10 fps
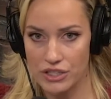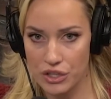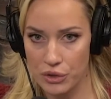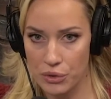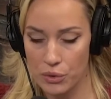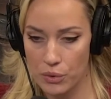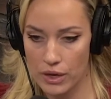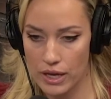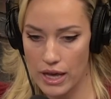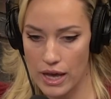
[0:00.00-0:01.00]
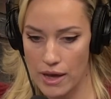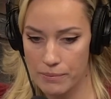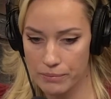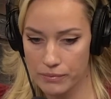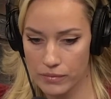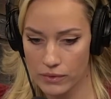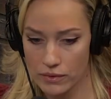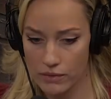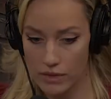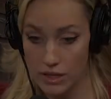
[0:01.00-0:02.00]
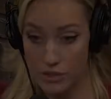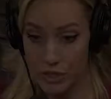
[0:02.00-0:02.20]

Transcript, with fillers: to um, this